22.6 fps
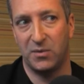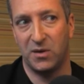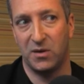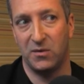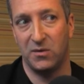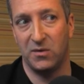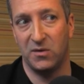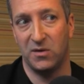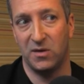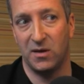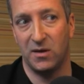
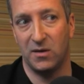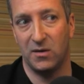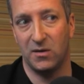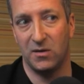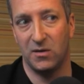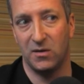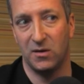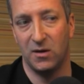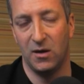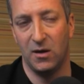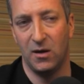
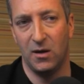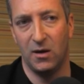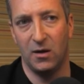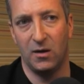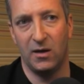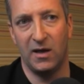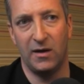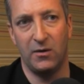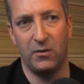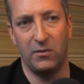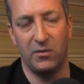process
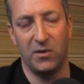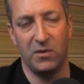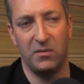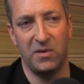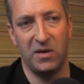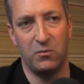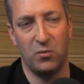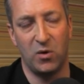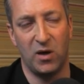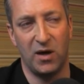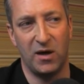and help them
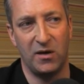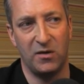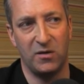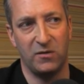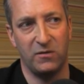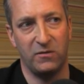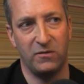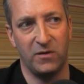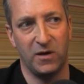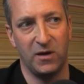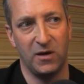in ways
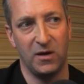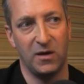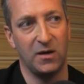of